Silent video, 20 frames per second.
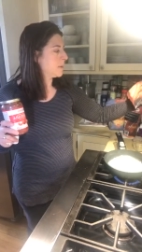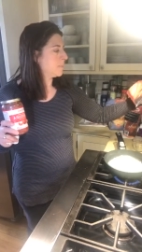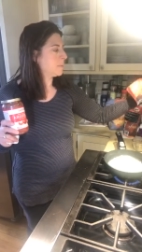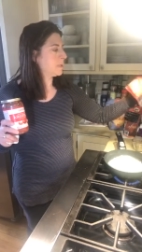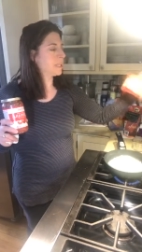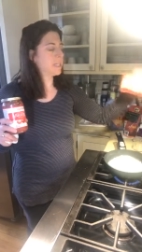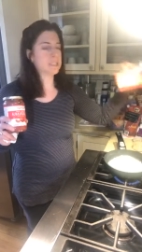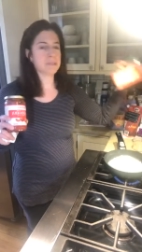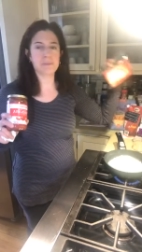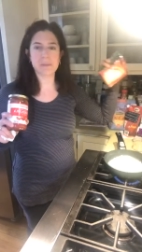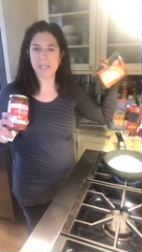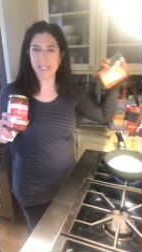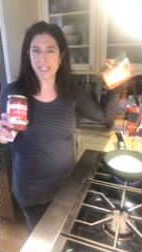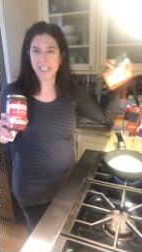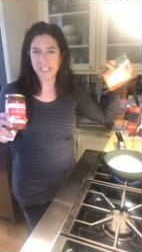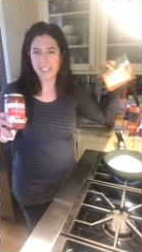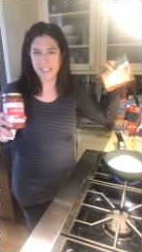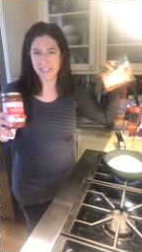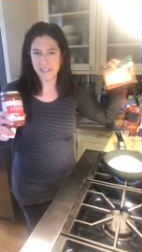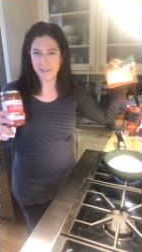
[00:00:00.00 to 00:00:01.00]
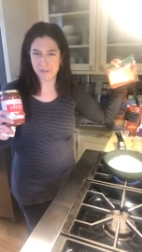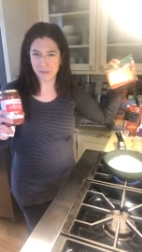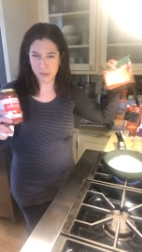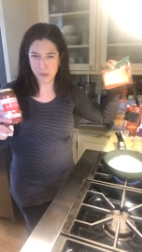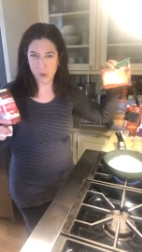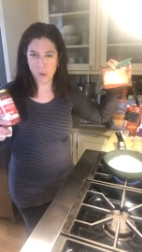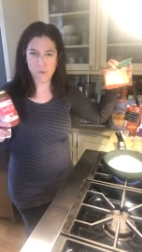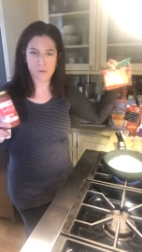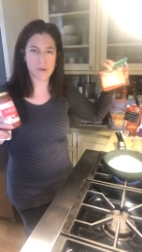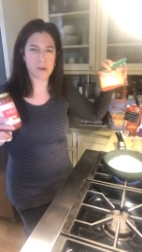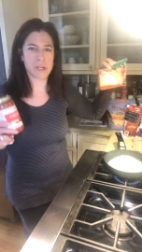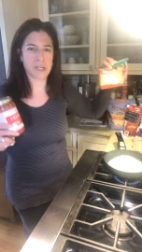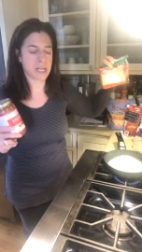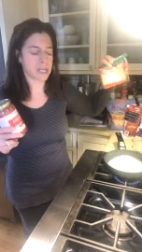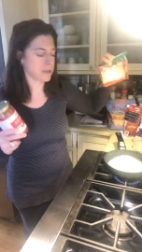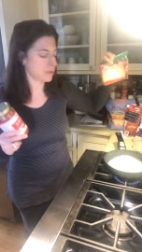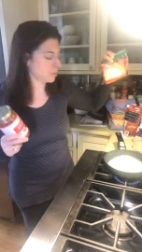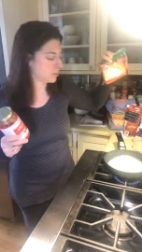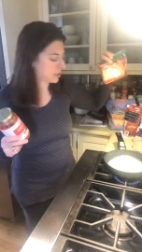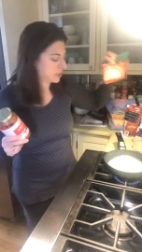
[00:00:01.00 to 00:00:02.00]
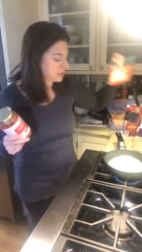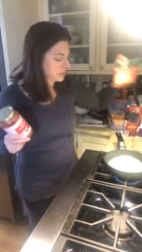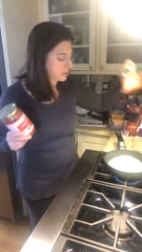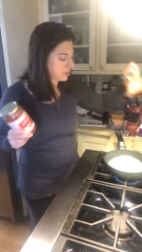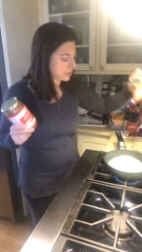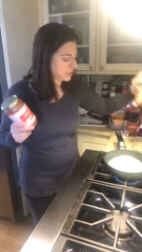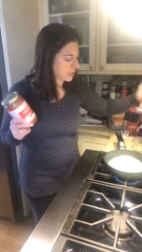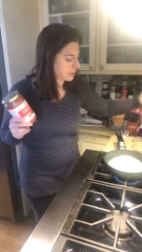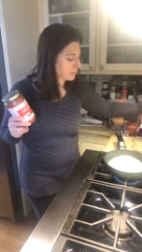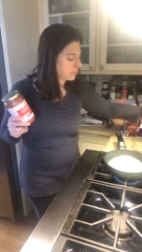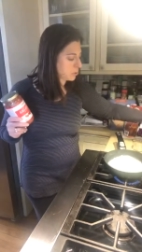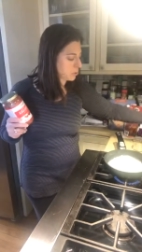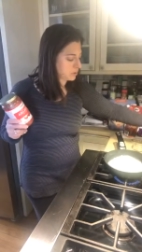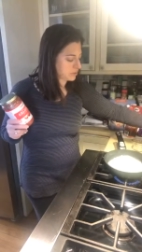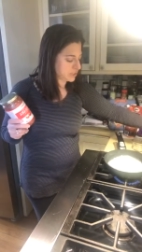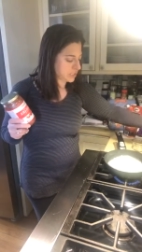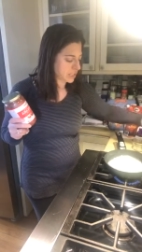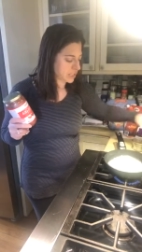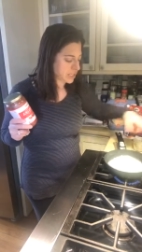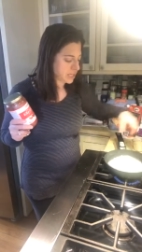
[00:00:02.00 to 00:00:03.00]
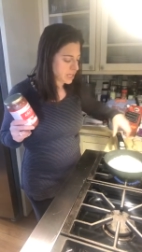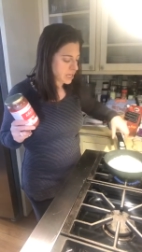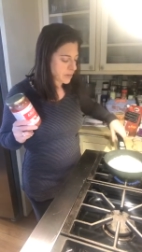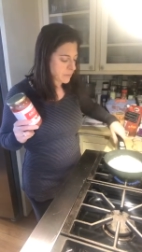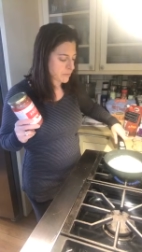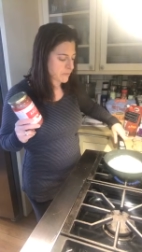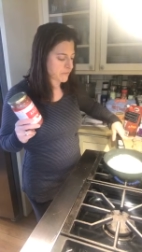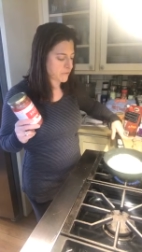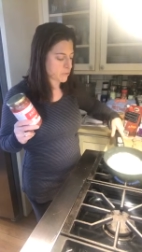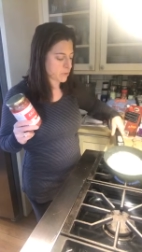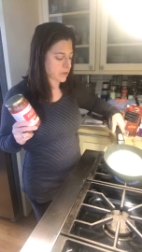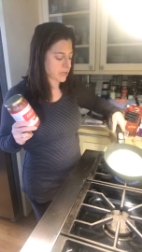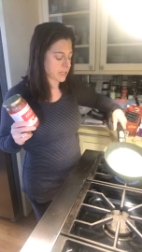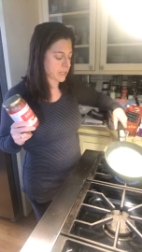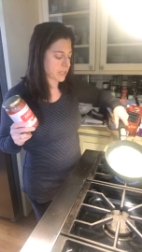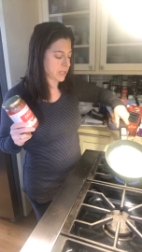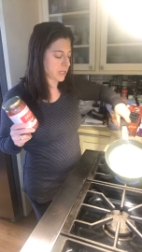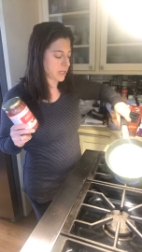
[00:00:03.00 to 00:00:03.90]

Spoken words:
because my kids left it over and I don't want it to get moldy before